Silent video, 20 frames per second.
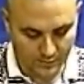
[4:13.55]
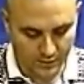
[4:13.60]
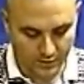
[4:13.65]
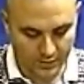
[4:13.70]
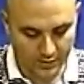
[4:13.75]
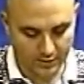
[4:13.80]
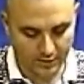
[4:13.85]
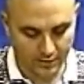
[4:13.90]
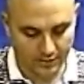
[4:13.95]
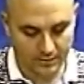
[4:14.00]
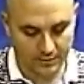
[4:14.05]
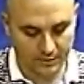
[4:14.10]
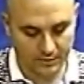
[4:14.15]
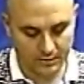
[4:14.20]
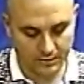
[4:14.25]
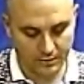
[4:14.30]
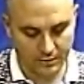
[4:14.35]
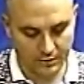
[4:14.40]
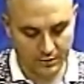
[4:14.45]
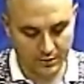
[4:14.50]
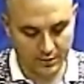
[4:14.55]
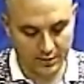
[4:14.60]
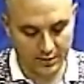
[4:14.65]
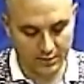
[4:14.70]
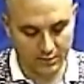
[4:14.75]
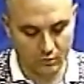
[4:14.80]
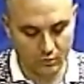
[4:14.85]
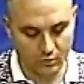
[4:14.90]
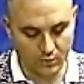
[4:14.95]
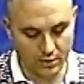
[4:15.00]
going to
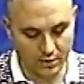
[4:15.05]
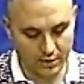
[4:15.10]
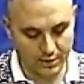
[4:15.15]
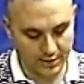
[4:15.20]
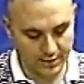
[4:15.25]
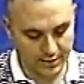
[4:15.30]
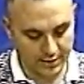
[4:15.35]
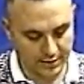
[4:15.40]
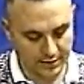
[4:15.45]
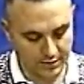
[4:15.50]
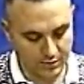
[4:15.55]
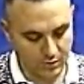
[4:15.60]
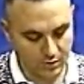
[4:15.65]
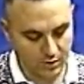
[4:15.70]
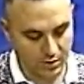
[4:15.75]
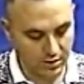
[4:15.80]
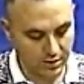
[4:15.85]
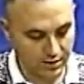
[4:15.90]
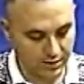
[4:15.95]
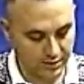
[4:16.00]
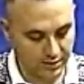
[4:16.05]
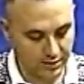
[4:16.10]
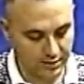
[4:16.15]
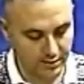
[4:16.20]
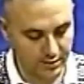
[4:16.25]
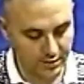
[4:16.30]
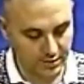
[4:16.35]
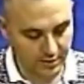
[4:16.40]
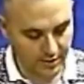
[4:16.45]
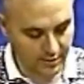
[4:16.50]
connect one end of the wire to
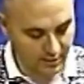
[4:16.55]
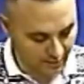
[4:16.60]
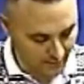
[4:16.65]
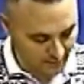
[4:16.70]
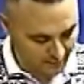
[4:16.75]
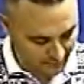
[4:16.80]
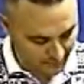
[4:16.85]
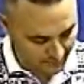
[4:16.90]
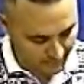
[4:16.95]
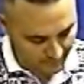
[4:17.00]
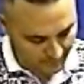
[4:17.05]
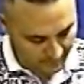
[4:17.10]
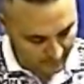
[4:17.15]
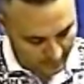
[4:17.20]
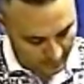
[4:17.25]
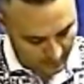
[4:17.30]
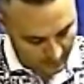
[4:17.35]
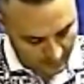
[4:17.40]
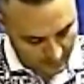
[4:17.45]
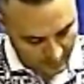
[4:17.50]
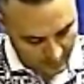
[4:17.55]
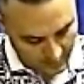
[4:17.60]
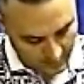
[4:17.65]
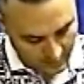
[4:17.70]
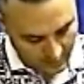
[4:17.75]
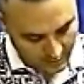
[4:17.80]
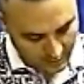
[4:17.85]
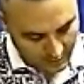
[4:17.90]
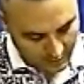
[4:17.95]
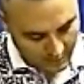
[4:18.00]
the negative,
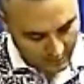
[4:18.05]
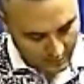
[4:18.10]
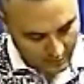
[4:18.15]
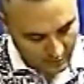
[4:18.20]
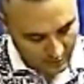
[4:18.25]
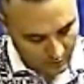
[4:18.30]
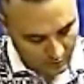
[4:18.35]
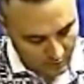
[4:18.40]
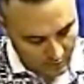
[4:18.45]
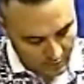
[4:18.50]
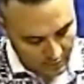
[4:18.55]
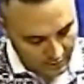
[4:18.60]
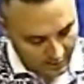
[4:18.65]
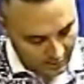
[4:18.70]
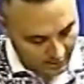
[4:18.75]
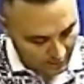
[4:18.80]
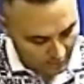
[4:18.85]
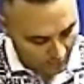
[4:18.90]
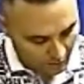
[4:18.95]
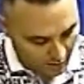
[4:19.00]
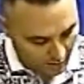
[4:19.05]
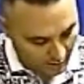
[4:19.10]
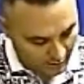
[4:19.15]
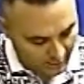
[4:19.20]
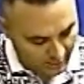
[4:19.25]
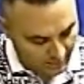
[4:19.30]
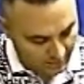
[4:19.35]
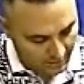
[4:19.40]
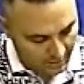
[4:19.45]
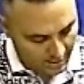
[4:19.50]
one end of the wire
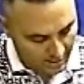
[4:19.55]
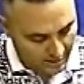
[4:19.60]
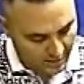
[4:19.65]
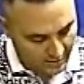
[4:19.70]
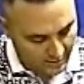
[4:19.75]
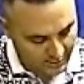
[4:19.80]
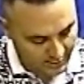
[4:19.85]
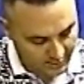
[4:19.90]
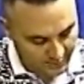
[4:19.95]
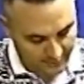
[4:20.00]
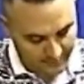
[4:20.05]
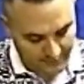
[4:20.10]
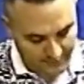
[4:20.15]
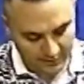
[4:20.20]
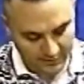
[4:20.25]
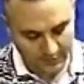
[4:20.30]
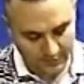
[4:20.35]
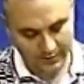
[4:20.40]
to the positive,